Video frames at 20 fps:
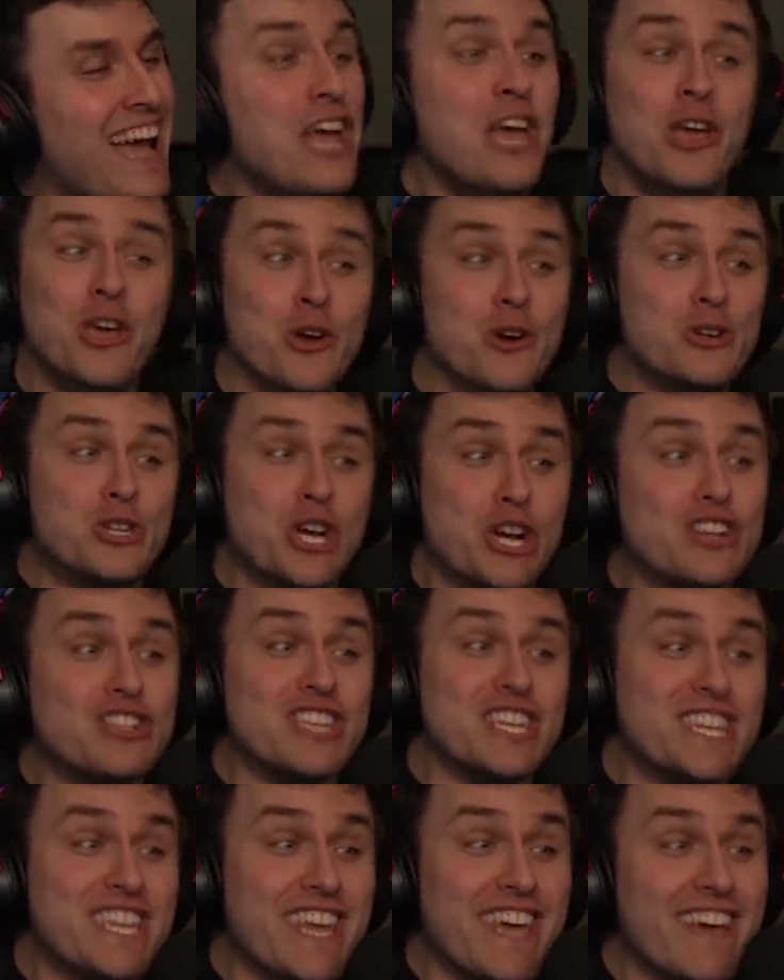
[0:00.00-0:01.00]
you took the
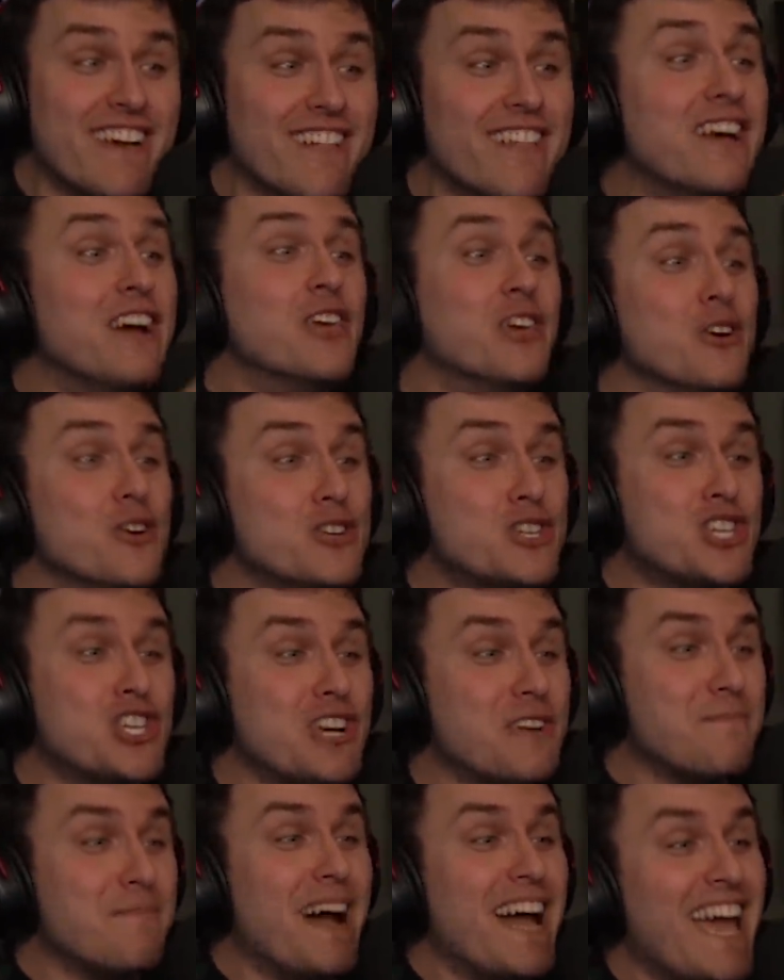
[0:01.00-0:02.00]
deal. You
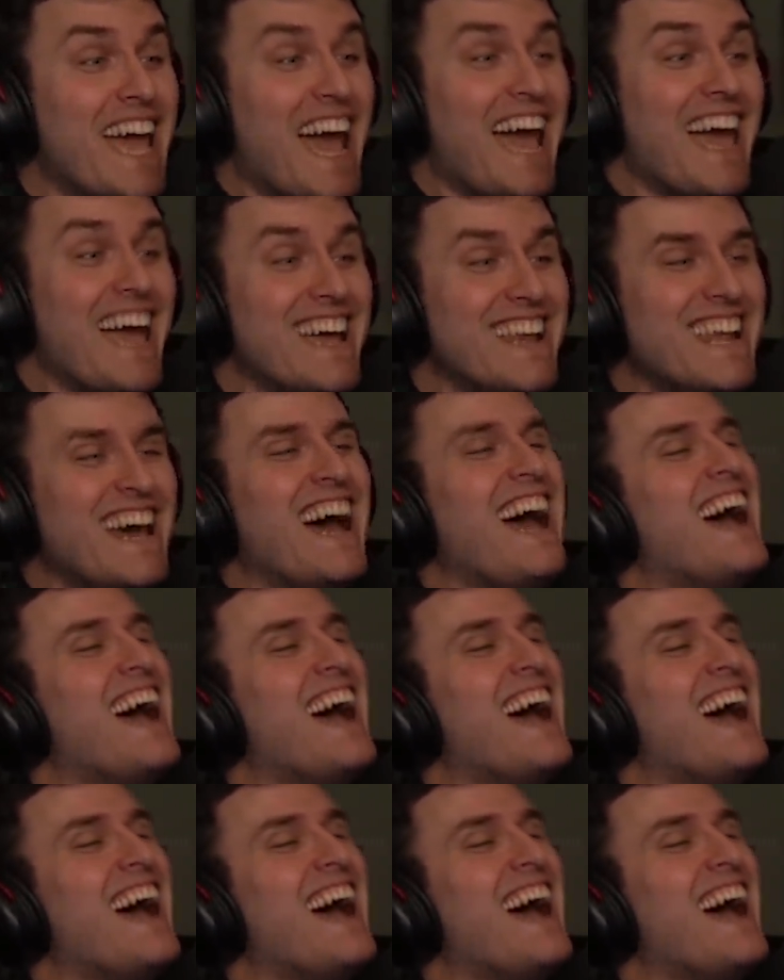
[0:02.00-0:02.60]
shook my hand.